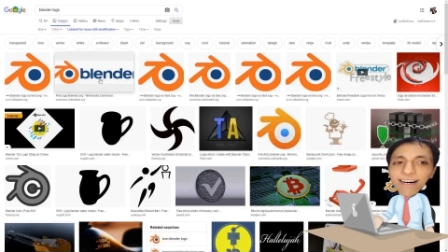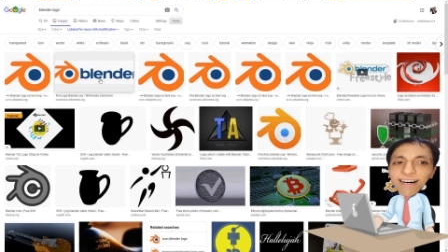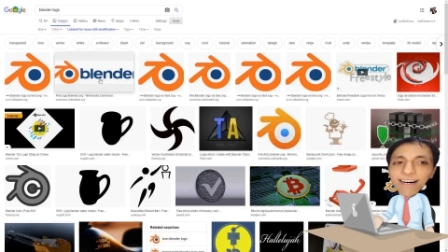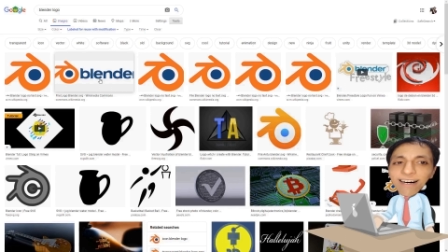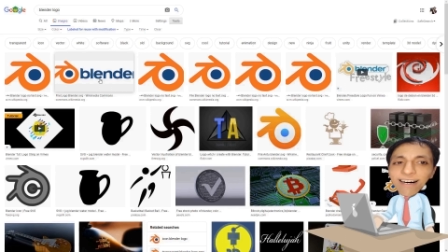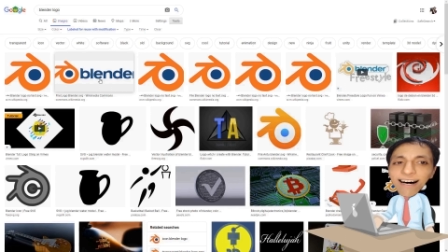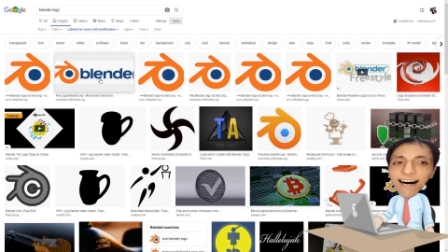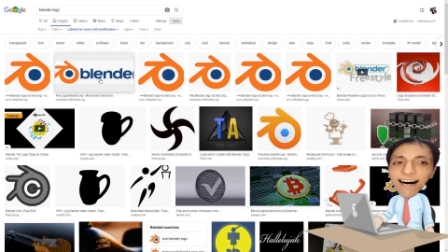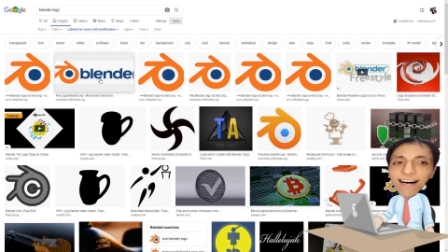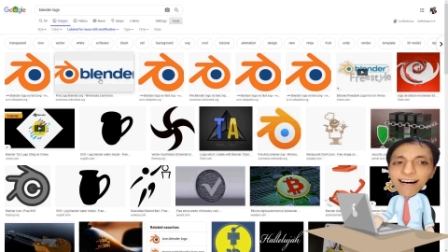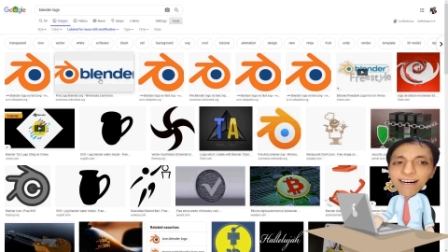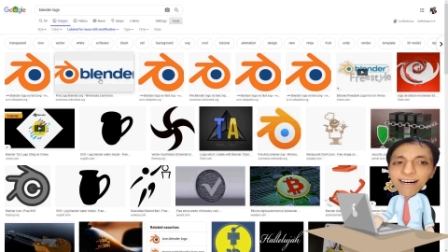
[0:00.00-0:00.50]

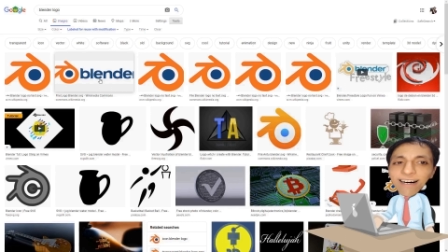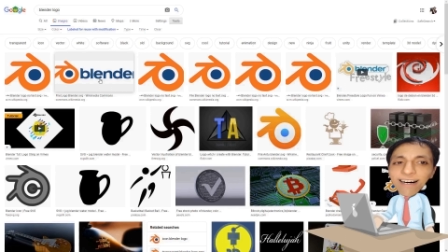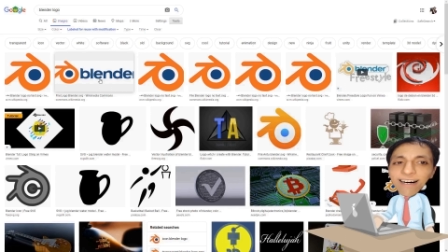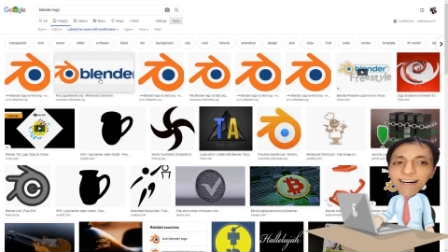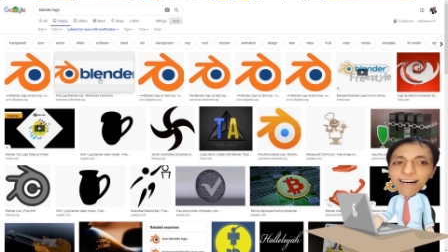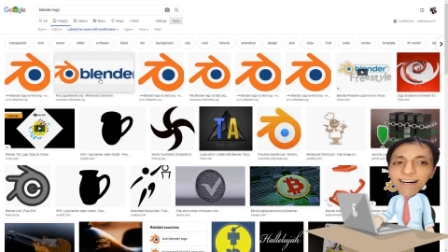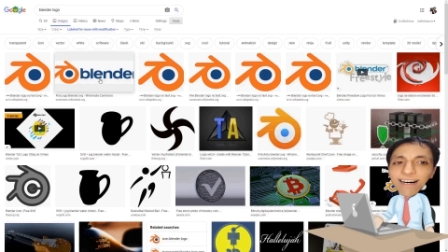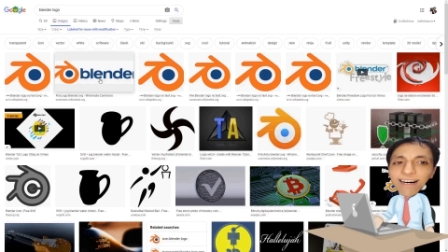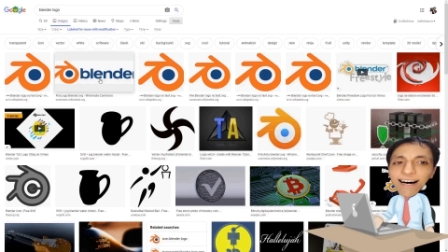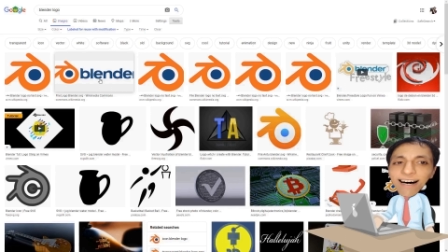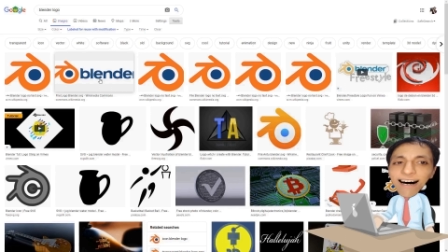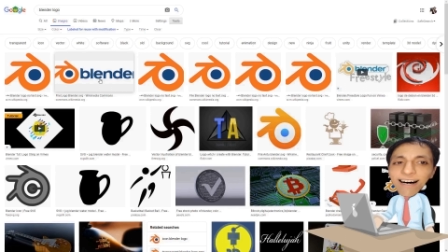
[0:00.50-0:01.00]
So,
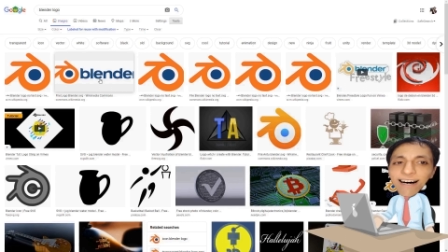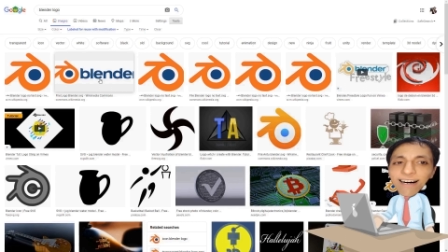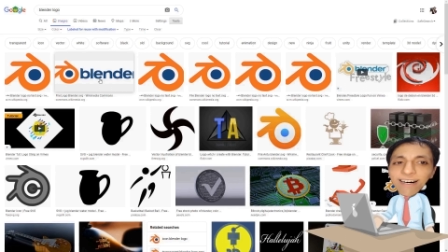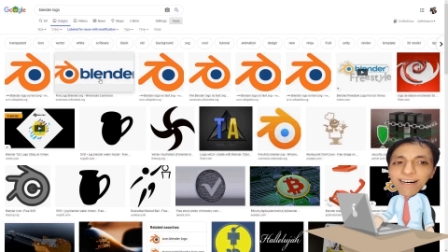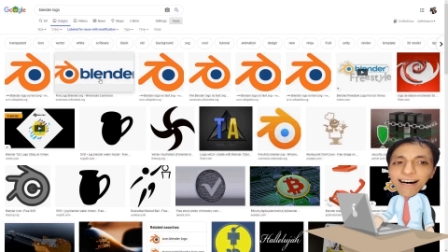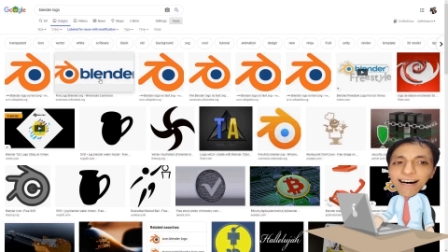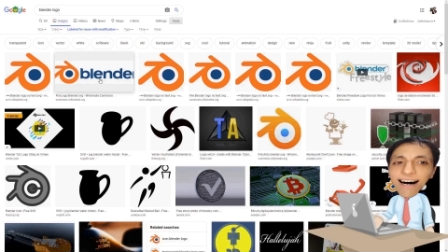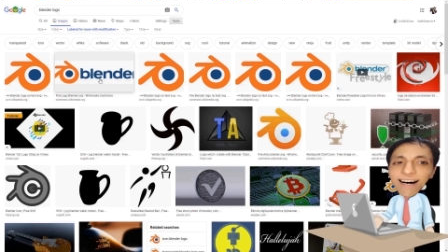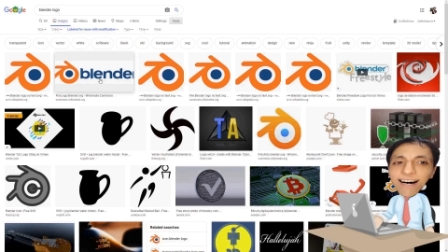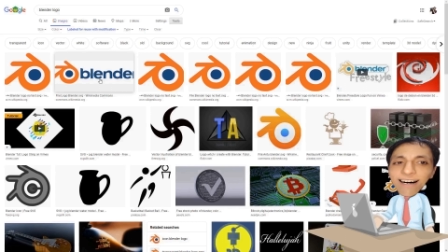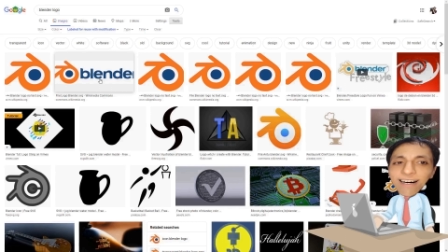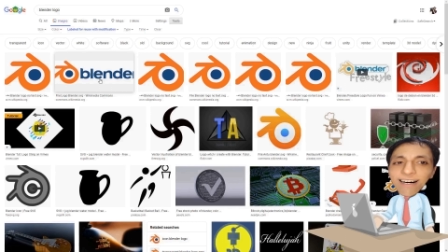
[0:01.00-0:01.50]
does
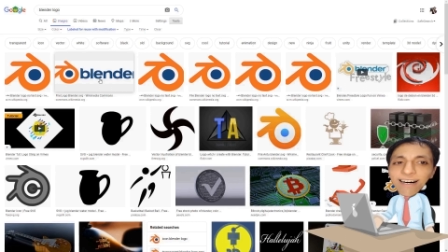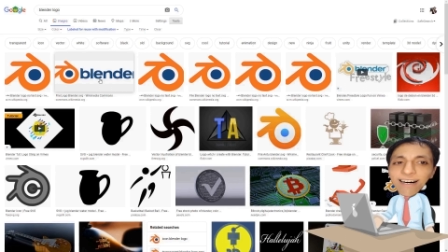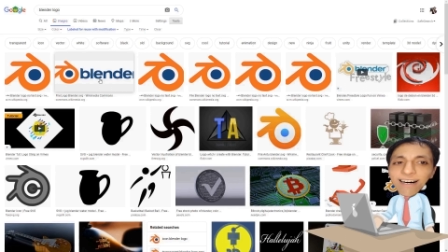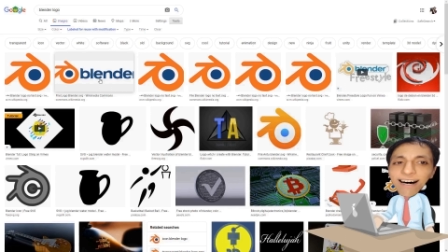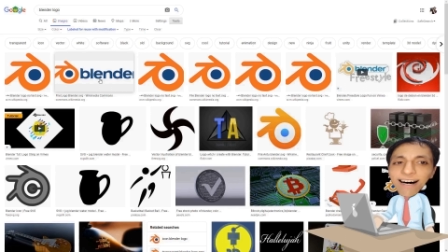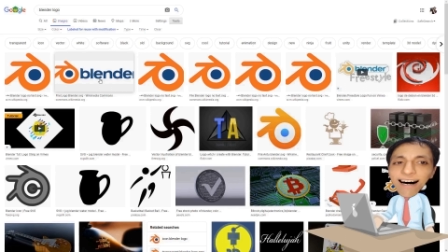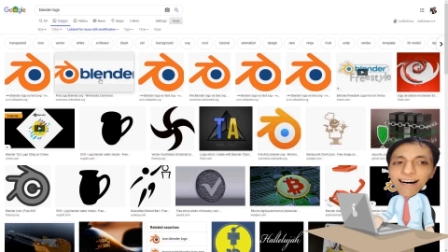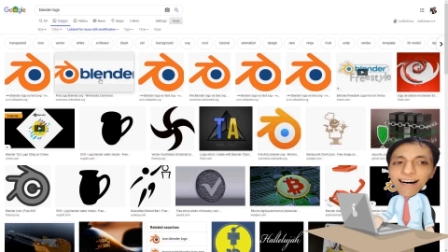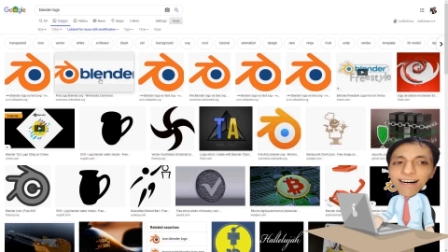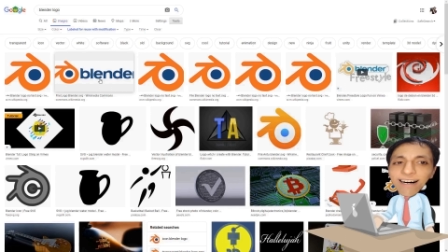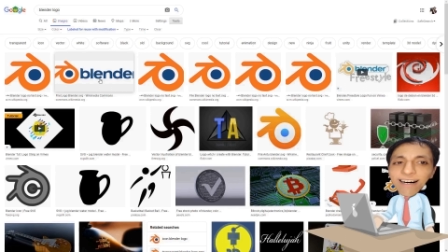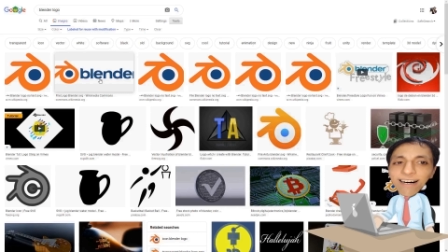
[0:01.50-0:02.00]
this one need
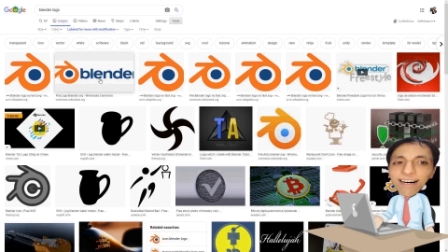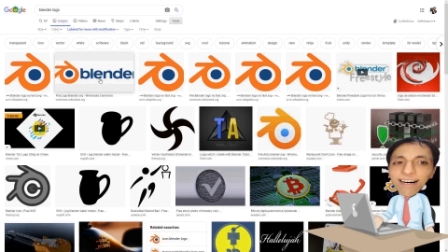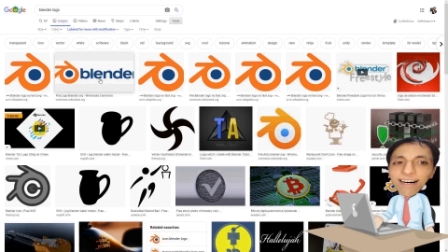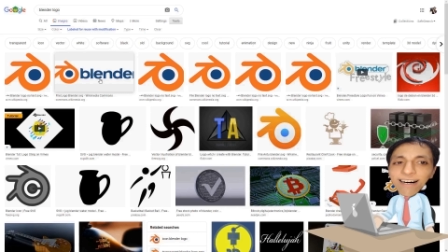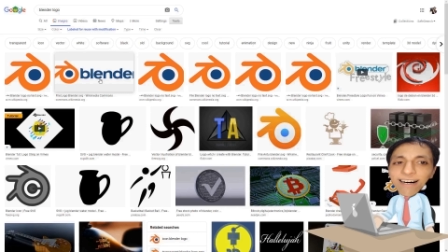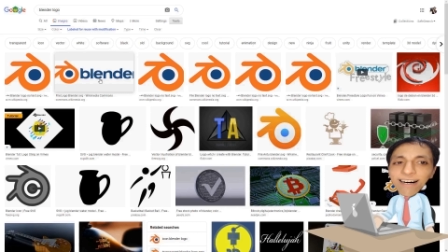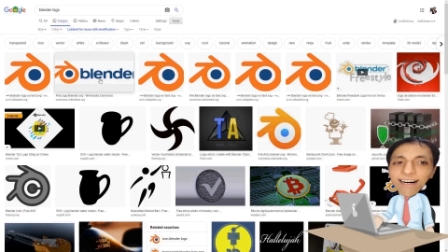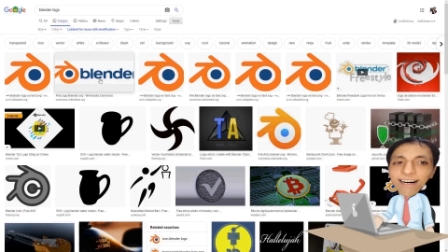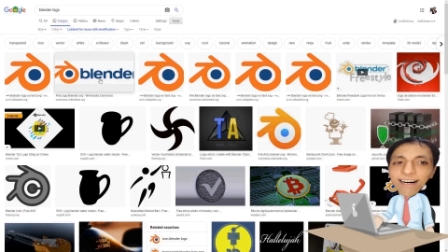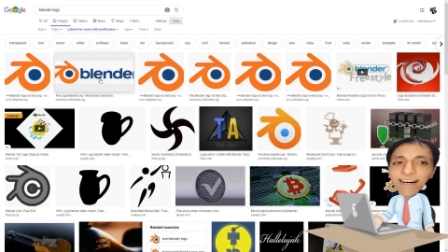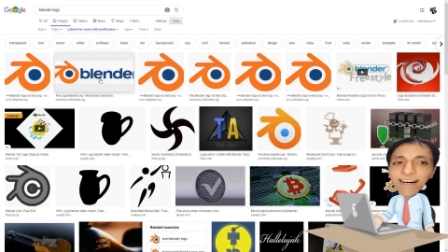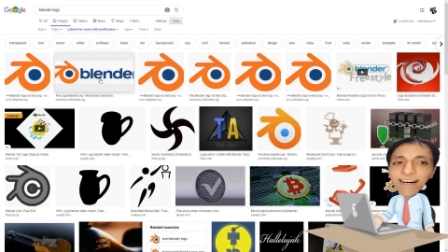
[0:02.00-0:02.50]
credit?
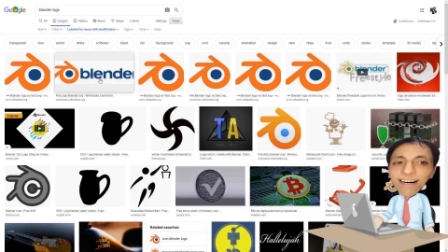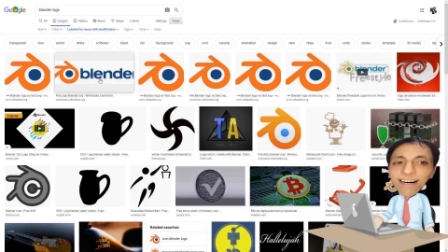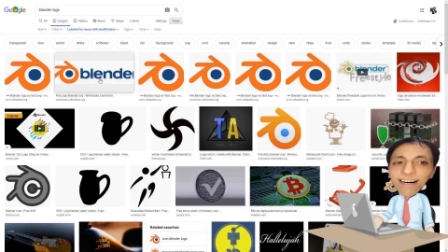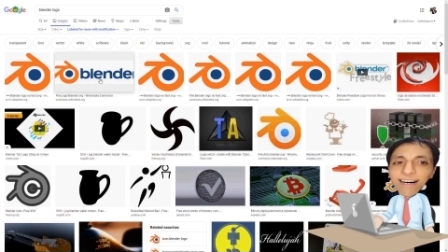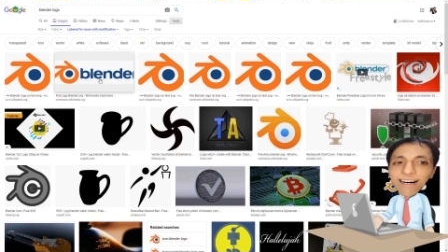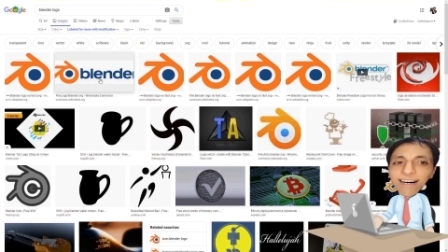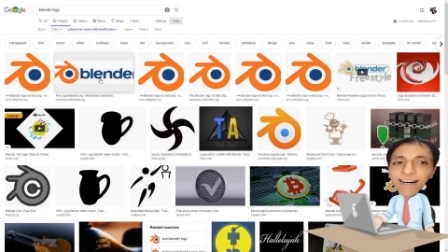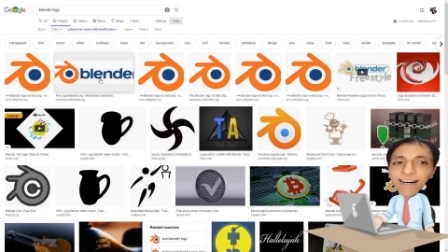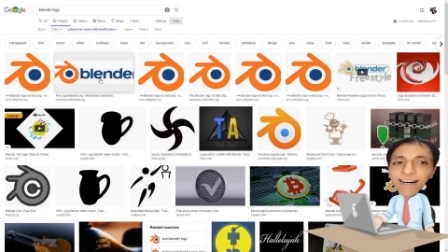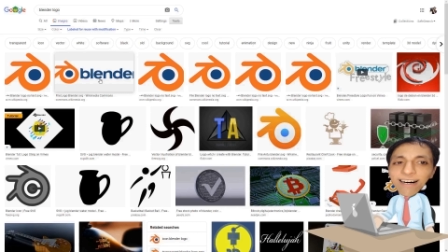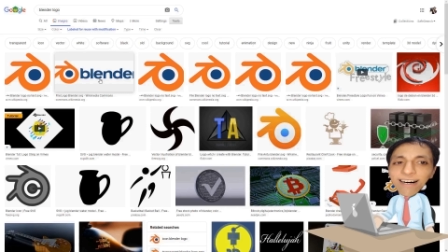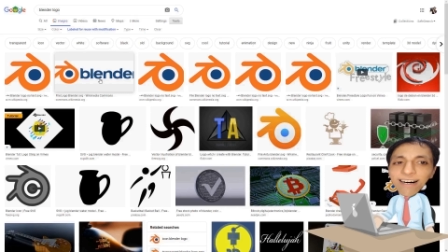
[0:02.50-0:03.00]

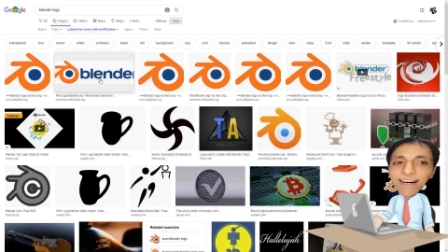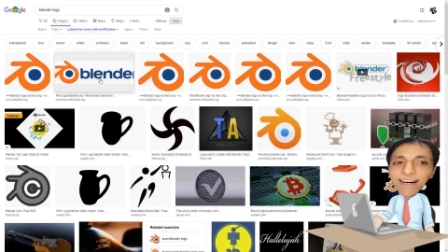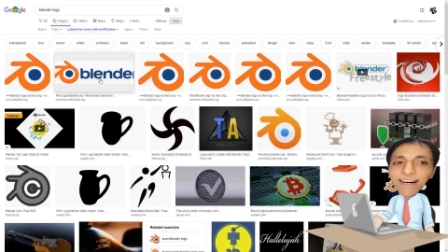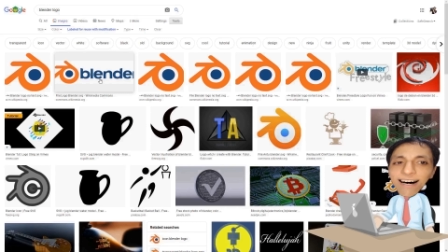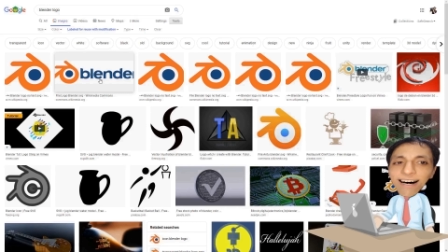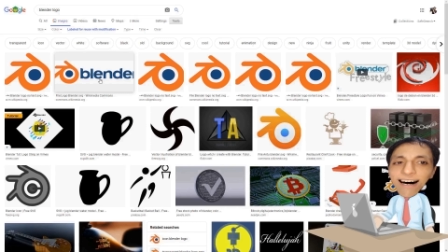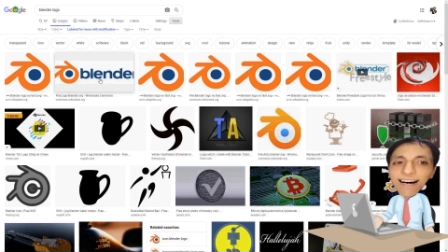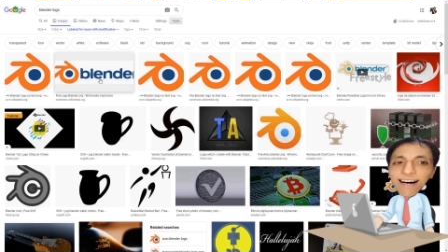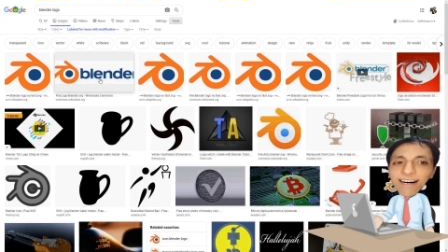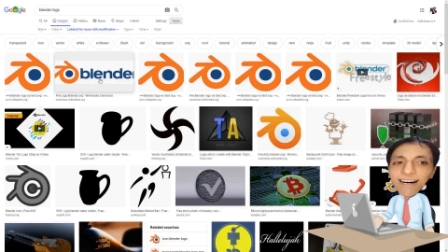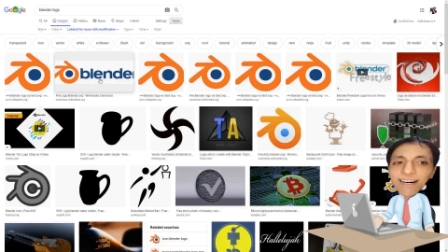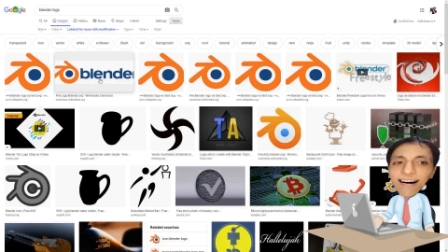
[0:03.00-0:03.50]

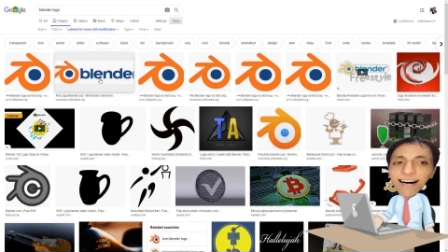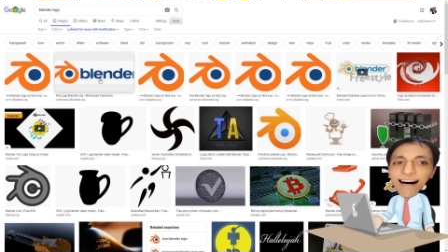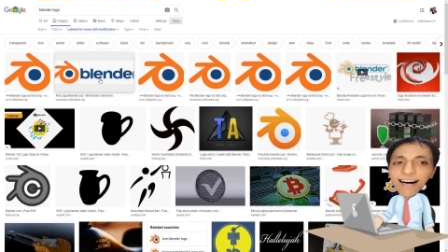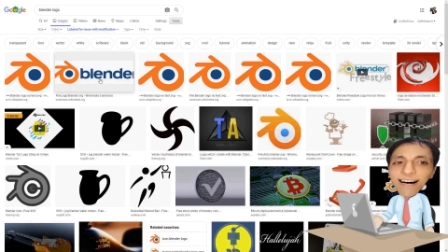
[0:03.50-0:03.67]
Let's find